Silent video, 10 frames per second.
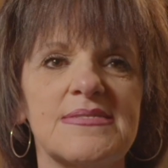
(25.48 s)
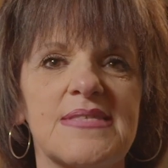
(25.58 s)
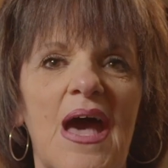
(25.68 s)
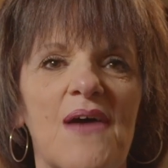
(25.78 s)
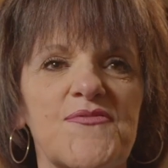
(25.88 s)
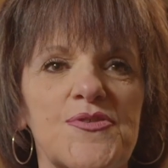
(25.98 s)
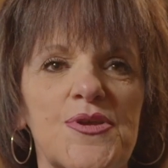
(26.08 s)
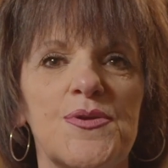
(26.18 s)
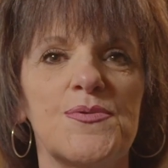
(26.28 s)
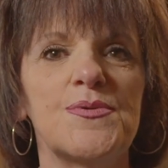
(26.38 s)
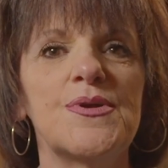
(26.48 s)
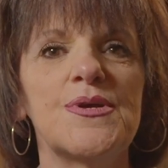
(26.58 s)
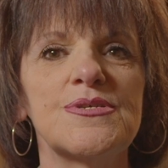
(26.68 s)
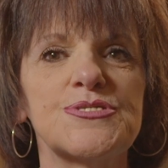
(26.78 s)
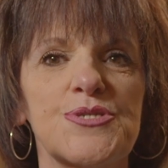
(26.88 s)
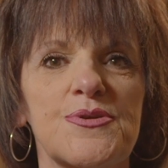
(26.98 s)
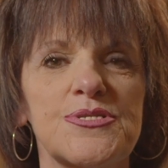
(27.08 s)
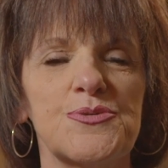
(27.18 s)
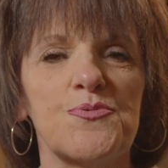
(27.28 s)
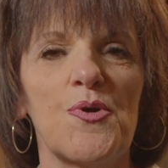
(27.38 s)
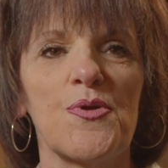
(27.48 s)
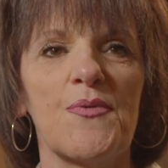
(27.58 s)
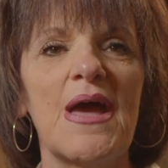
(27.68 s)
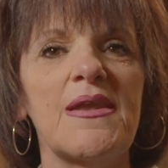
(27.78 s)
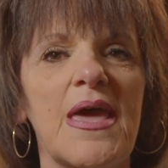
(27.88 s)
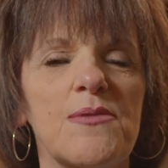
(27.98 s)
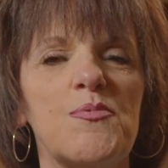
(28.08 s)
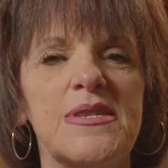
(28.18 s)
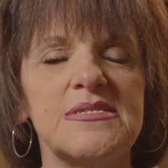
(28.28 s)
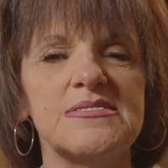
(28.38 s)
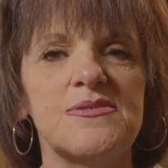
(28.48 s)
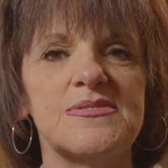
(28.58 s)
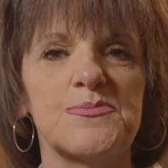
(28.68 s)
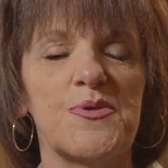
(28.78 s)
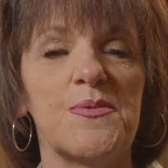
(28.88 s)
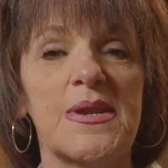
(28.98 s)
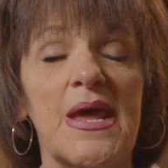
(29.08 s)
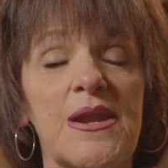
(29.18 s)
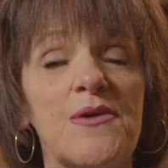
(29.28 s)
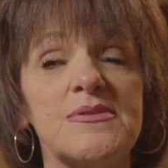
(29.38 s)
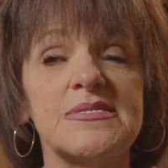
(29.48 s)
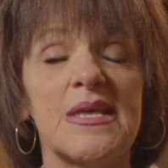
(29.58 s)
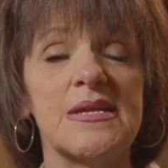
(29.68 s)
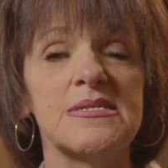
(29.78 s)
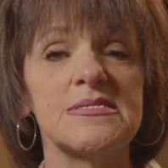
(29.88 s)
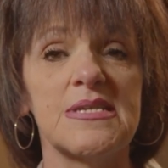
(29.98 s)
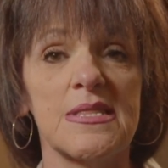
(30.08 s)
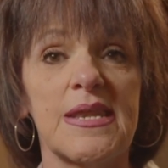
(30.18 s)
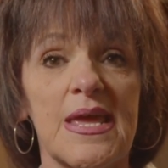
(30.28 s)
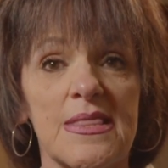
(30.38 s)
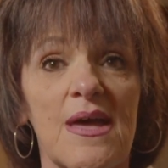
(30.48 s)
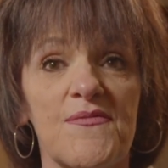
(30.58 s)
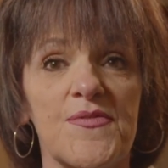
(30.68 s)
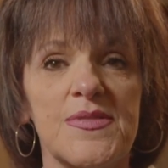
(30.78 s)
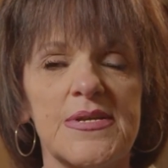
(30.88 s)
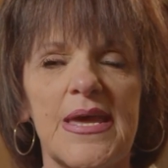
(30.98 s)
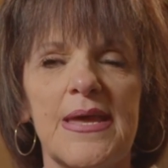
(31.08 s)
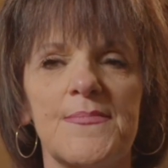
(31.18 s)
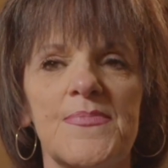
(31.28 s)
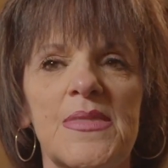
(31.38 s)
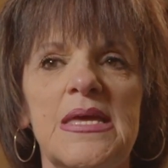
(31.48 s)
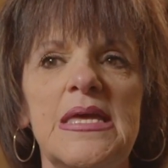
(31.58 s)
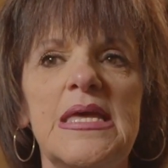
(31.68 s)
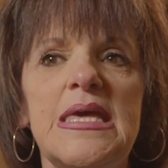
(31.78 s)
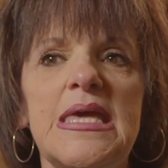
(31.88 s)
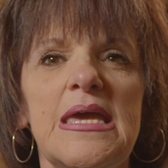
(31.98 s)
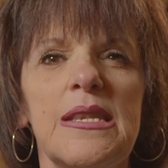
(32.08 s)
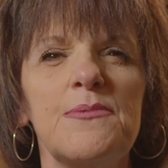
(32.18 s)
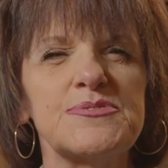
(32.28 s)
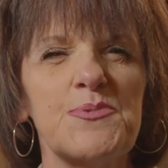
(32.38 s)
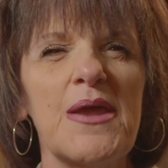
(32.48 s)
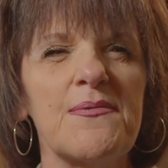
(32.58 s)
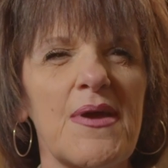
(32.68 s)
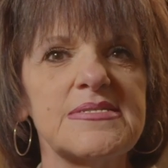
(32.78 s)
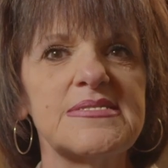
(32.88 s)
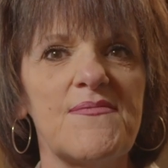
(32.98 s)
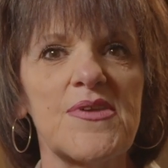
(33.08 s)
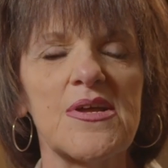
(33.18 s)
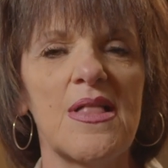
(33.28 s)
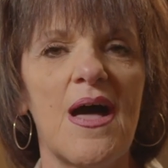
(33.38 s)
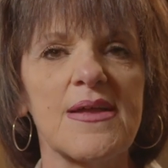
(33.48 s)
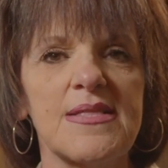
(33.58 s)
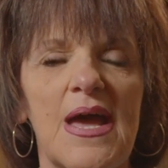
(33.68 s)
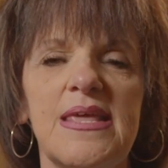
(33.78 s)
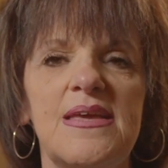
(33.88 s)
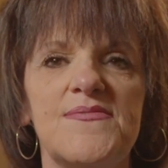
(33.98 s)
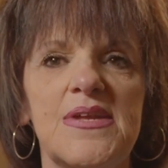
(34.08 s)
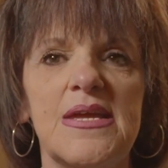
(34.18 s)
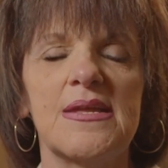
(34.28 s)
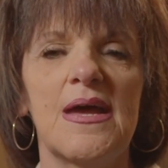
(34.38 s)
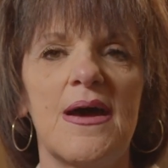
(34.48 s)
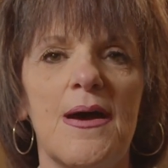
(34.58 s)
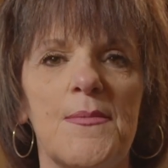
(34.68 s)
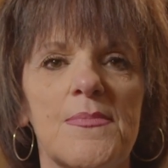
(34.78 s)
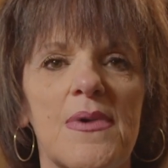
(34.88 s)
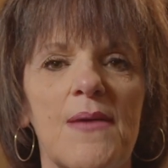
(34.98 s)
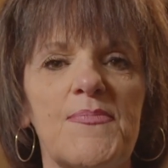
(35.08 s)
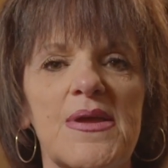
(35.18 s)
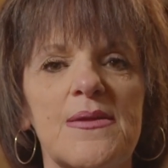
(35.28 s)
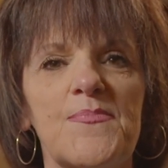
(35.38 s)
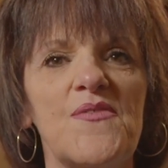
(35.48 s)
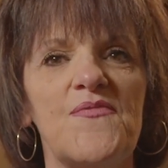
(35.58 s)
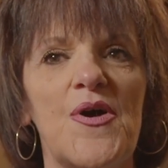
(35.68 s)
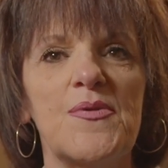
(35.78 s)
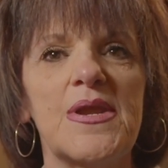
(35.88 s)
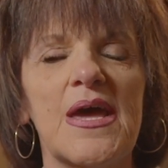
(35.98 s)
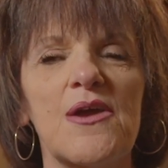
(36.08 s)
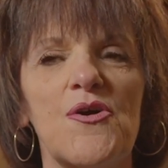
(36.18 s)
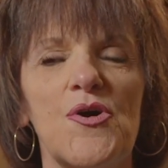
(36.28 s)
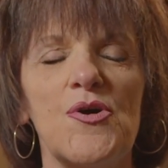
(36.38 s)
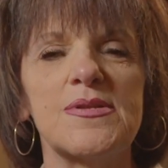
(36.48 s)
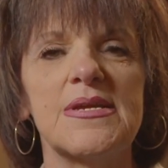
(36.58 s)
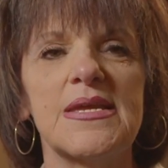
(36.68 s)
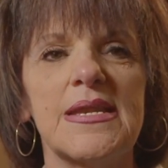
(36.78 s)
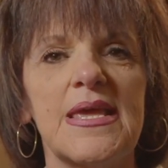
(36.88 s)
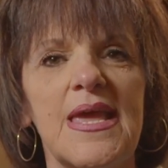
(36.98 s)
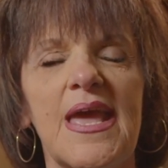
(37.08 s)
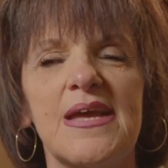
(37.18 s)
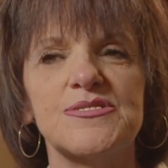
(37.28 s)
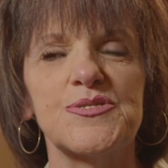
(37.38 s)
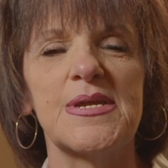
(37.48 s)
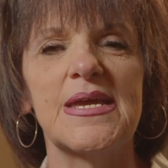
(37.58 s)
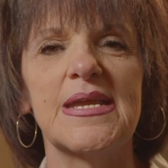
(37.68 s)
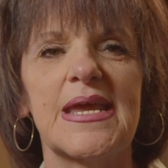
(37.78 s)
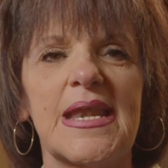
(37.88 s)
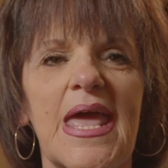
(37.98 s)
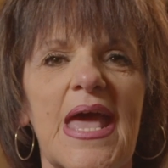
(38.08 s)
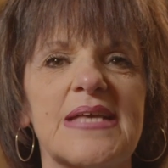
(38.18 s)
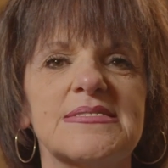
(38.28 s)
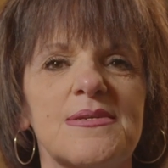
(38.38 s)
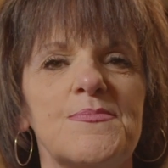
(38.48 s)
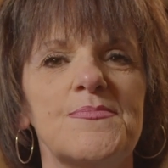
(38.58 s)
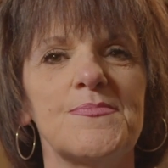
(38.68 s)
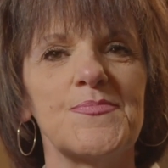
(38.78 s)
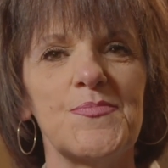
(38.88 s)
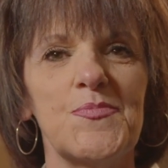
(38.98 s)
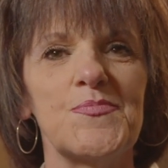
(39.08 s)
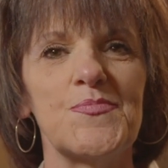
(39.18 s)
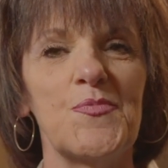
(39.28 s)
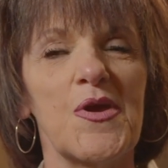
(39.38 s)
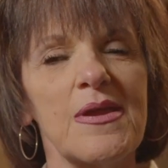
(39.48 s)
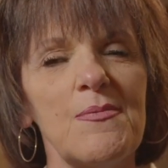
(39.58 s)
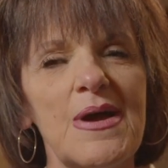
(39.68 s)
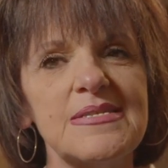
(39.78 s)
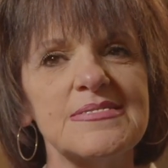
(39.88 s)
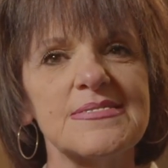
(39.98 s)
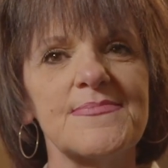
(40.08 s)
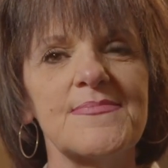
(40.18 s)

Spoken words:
as the afternoon started to roll around, I went into his room and I noticed that Dylan had left for the day. And it was right around 7 o'clock that evening. I picked up the phone and I called, and he answered it, and I asked him where he was.